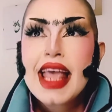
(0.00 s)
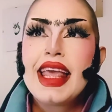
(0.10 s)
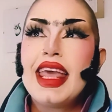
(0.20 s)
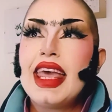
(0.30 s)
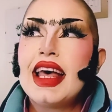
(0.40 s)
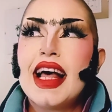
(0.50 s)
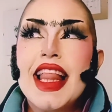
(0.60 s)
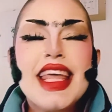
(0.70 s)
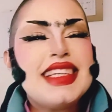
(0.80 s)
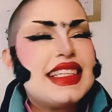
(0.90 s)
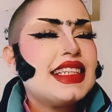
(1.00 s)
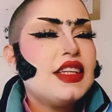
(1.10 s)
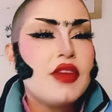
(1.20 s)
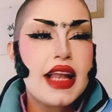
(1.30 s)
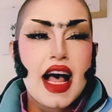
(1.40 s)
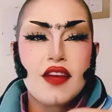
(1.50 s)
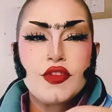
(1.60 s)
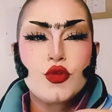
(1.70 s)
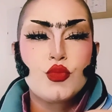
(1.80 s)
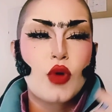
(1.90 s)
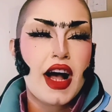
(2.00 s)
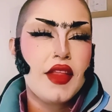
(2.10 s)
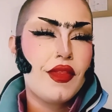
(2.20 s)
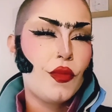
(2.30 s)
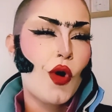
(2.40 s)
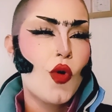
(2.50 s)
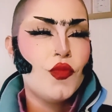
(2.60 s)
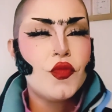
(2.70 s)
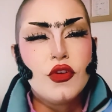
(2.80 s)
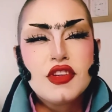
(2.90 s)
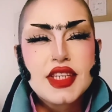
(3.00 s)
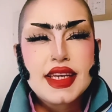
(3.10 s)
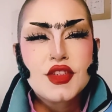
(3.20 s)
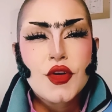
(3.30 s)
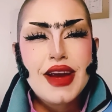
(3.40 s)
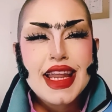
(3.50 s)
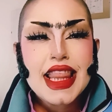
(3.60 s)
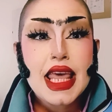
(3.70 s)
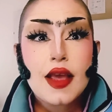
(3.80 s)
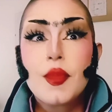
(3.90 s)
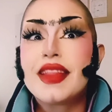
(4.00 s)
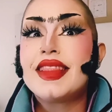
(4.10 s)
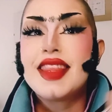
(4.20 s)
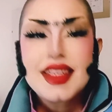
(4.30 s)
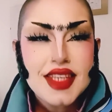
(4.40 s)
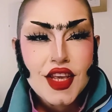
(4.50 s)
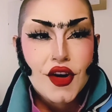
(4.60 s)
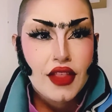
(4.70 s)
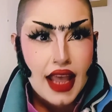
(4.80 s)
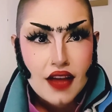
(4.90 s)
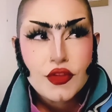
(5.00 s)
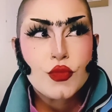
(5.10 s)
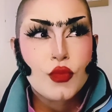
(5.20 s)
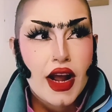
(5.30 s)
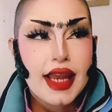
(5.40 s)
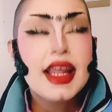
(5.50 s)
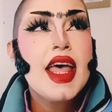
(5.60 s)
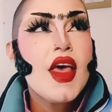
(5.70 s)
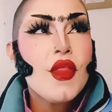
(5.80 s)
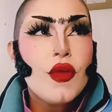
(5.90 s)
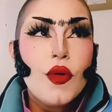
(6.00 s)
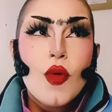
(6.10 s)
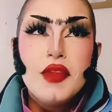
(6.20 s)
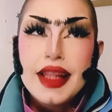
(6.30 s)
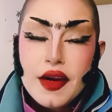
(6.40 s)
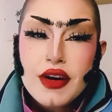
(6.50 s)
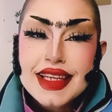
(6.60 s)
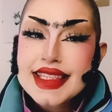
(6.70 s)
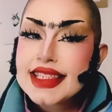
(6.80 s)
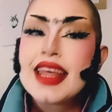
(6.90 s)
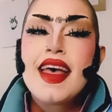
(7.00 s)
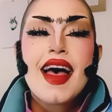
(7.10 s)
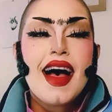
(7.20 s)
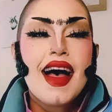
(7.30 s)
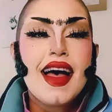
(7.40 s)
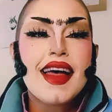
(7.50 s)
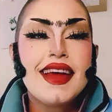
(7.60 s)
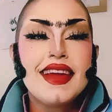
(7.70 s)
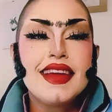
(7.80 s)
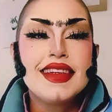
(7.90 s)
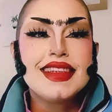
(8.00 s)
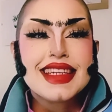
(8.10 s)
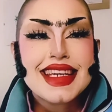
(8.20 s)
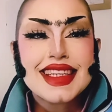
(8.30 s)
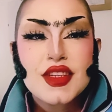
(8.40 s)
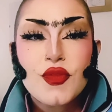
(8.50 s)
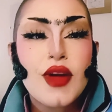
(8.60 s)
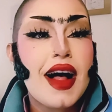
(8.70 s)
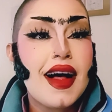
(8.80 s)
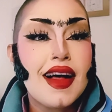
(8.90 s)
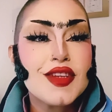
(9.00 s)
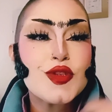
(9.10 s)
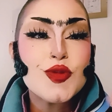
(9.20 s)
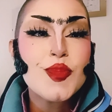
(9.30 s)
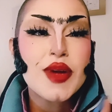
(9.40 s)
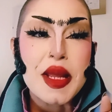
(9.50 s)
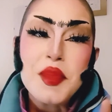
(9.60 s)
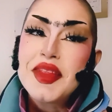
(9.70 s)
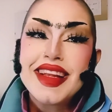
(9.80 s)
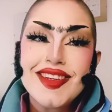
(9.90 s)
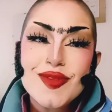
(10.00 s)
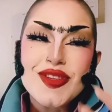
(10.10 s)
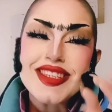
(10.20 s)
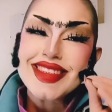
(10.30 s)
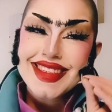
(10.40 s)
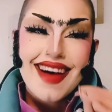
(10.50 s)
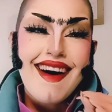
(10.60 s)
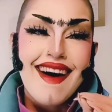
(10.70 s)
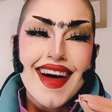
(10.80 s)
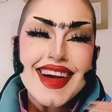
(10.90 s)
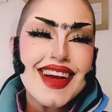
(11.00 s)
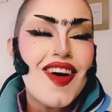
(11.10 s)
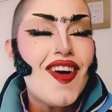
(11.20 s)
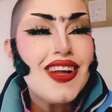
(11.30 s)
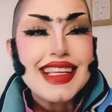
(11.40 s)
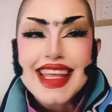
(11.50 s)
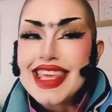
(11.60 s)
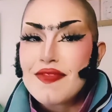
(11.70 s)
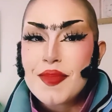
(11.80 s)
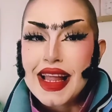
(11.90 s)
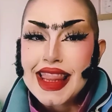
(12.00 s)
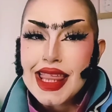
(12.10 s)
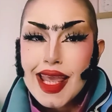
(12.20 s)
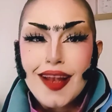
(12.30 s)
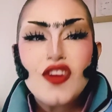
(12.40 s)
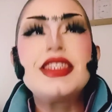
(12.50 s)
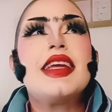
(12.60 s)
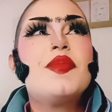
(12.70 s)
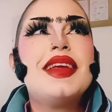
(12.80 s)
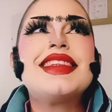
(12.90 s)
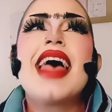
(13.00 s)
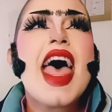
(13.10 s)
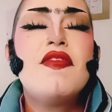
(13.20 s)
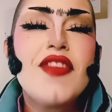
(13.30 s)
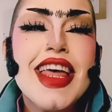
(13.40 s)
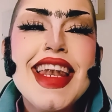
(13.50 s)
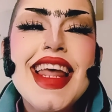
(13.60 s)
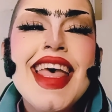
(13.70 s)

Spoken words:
And they didn't even have to write their own verses or anything, but this year they have to write their own lyrics. And it's a Supreme Deluxe song called Llévame al cielo, Take Me to Heaven.